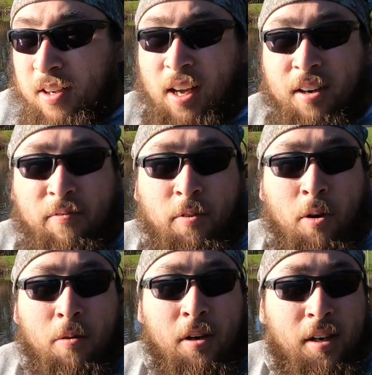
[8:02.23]
Got it in
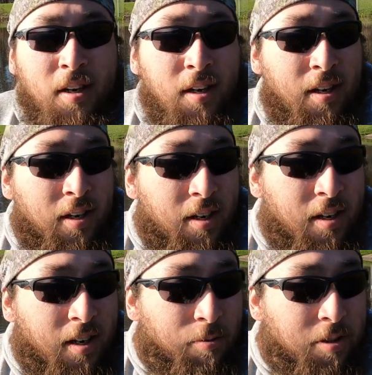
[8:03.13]
forward,
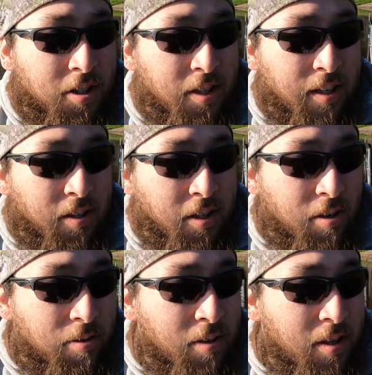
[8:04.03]
and we're just gonna give it a go.